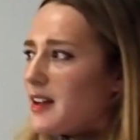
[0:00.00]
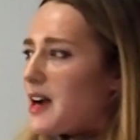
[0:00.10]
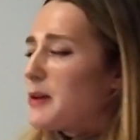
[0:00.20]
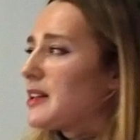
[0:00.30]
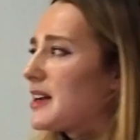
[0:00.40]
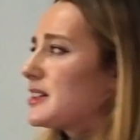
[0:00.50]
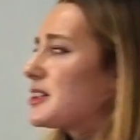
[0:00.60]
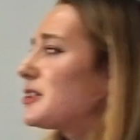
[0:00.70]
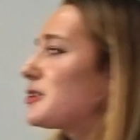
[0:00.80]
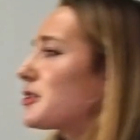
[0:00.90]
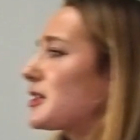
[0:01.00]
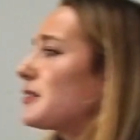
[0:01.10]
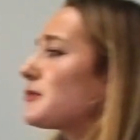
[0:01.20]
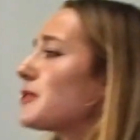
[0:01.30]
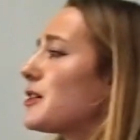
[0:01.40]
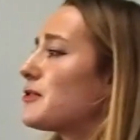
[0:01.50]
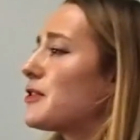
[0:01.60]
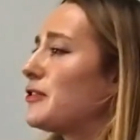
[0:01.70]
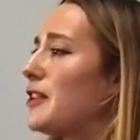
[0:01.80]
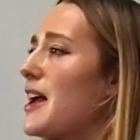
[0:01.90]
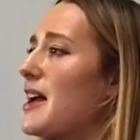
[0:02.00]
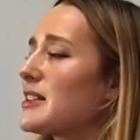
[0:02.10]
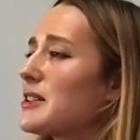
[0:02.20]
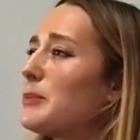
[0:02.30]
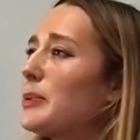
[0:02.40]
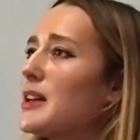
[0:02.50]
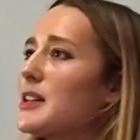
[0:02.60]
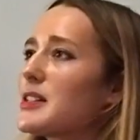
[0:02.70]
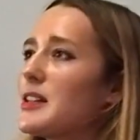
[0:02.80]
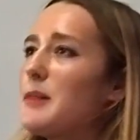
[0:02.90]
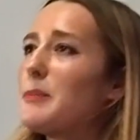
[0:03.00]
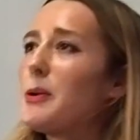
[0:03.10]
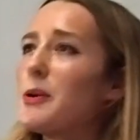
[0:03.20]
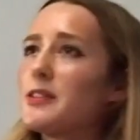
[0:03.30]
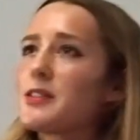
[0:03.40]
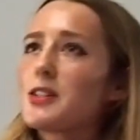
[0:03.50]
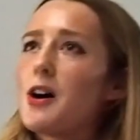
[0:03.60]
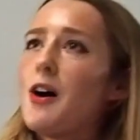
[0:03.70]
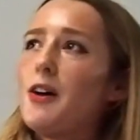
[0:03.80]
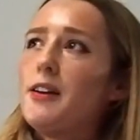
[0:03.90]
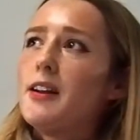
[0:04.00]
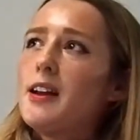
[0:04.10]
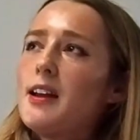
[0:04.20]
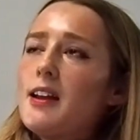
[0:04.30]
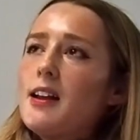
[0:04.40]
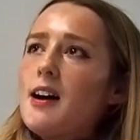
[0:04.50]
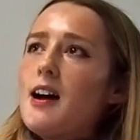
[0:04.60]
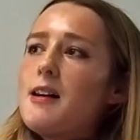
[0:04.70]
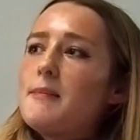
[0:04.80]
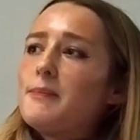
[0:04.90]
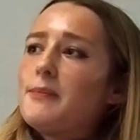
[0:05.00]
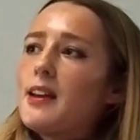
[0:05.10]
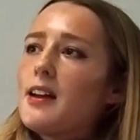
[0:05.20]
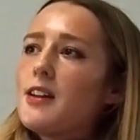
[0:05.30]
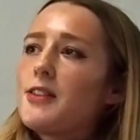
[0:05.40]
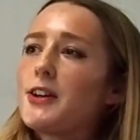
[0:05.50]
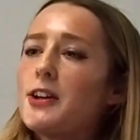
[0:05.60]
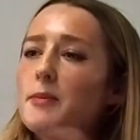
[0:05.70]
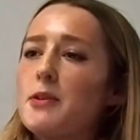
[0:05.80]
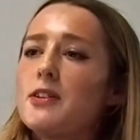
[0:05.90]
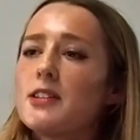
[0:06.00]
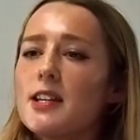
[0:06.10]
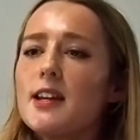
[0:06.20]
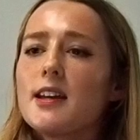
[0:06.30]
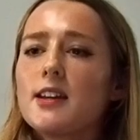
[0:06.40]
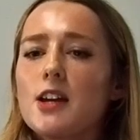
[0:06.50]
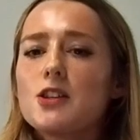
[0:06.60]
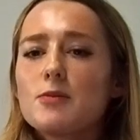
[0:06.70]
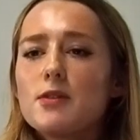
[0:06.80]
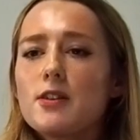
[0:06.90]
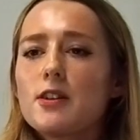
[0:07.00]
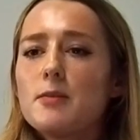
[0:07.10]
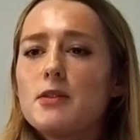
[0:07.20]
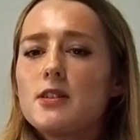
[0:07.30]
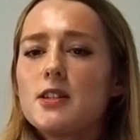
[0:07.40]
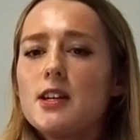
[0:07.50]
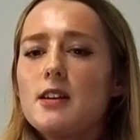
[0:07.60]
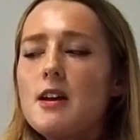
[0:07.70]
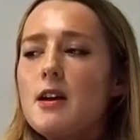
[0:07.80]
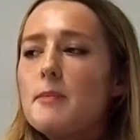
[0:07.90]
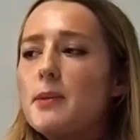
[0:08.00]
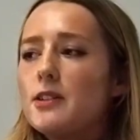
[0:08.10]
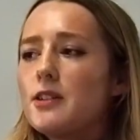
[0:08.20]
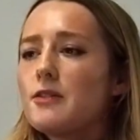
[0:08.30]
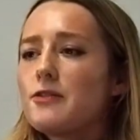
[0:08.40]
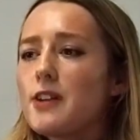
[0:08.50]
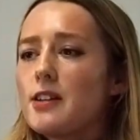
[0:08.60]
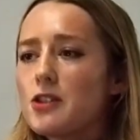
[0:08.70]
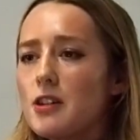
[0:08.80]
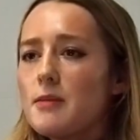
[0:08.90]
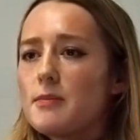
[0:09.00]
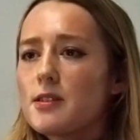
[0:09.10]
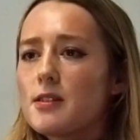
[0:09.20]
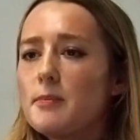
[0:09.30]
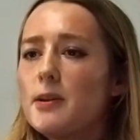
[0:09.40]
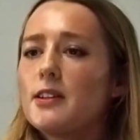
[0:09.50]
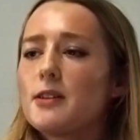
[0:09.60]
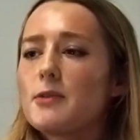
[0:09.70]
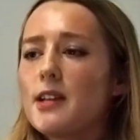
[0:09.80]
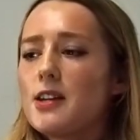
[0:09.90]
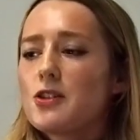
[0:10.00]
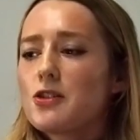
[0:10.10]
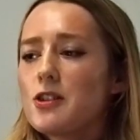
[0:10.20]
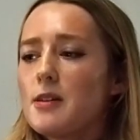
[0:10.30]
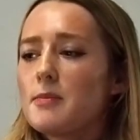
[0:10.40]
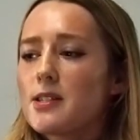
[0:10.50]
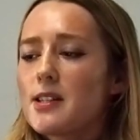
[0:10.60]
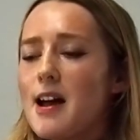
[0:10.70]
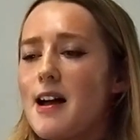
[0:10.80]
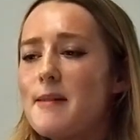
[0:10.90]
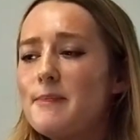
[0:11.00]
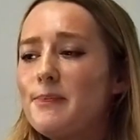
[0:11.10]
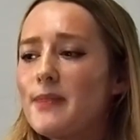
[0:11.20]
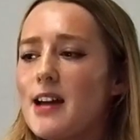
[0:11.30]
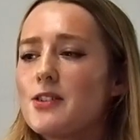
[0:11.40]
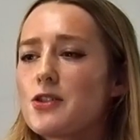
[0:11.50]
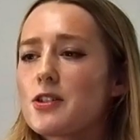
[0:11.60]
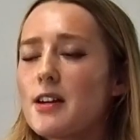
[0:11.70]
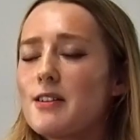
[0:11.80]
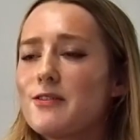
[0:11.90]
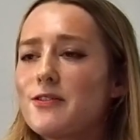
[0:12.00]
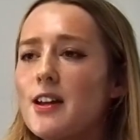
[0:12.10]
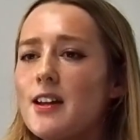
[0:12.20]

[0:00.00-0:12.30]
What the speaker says: would like to just kind of reflect and place importance on the community, engaging with the community, building friendships, building relationships, and just kind of